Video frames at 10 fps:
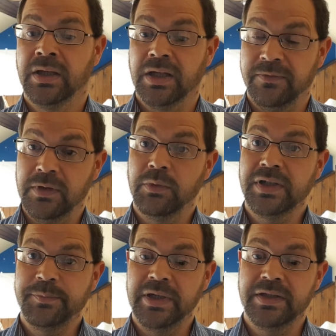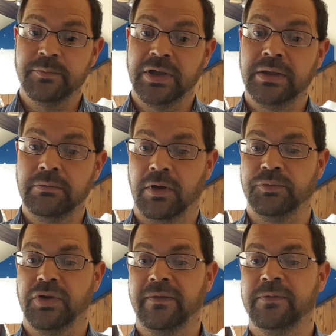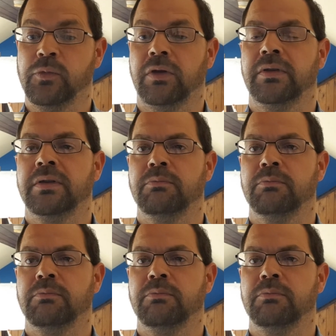If you want to speak to me, I'm Jonathan Warren,